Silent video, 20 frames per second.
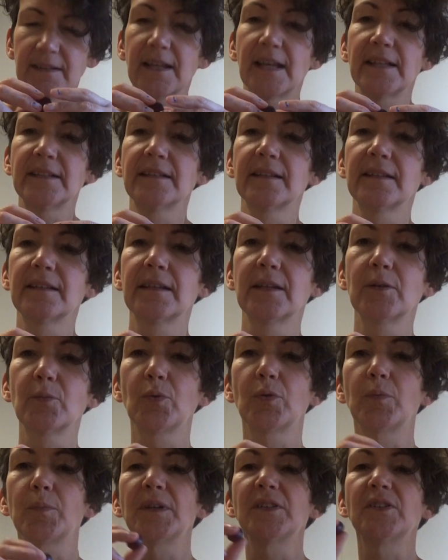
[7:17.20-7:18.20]
sense that
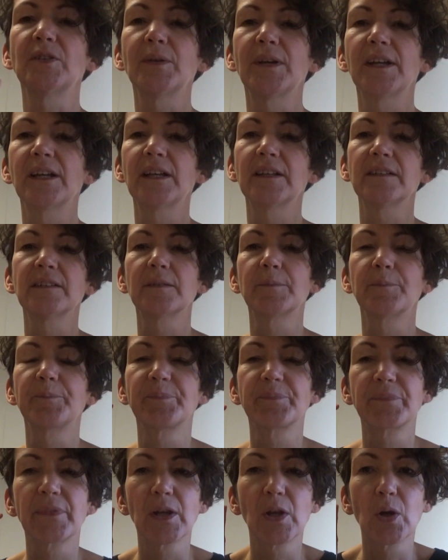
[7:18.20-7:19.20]
we'll be doing is,
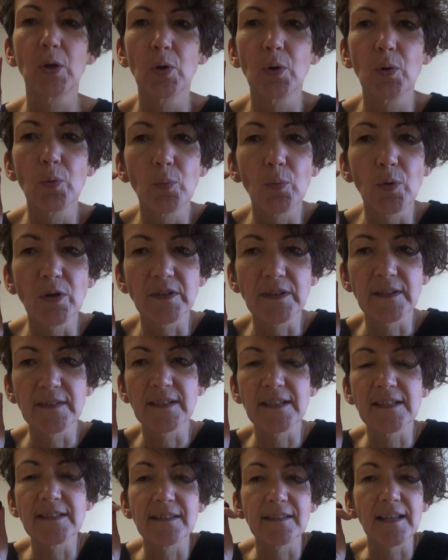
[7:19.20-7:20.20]
what does
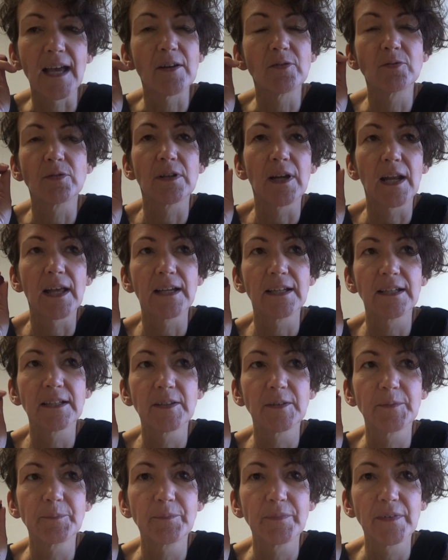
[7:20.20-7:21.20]
it sound
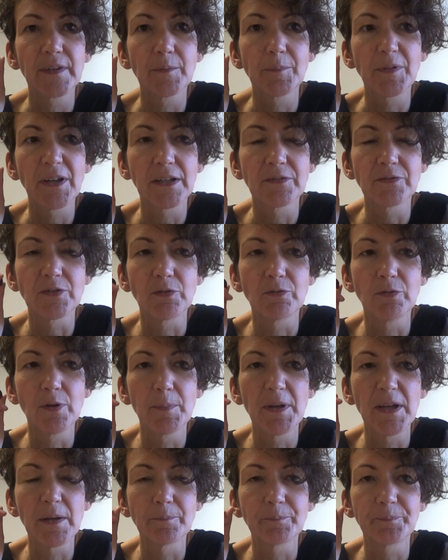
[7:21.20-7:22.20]
like? So you might have to
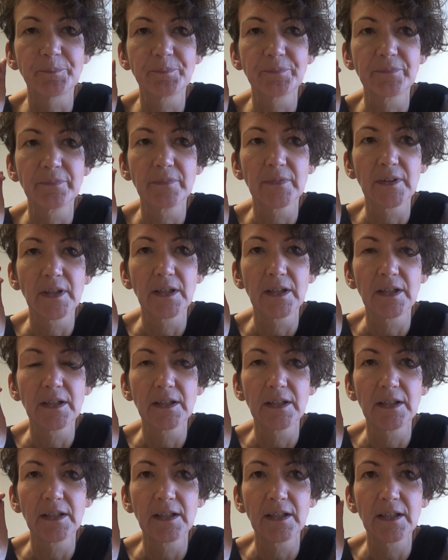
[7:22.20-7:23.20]
rub it
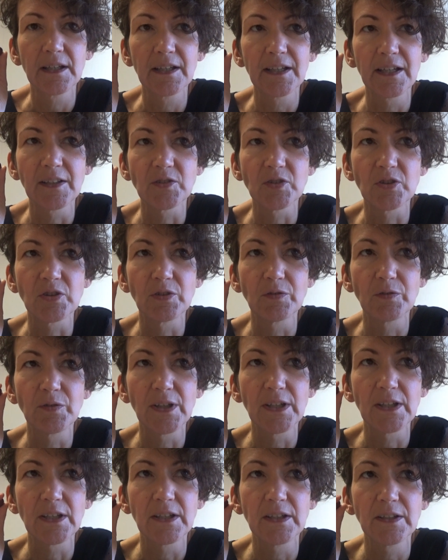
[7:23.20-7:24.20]
against your
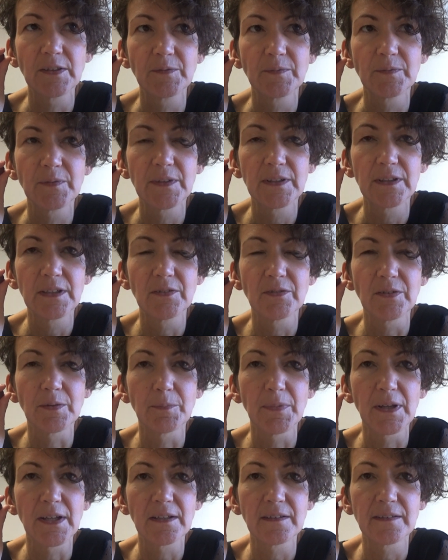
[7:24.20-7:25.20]
finger to see if
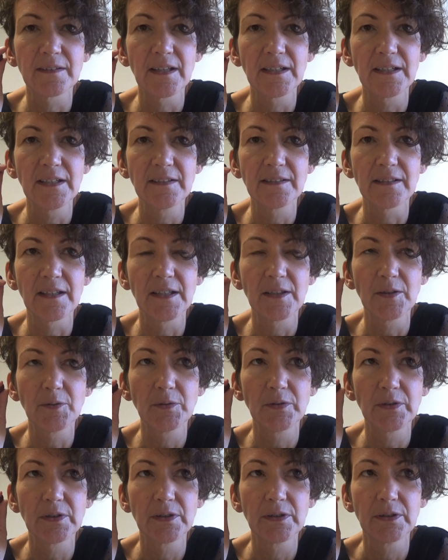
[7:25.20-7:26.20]
it makes any sound.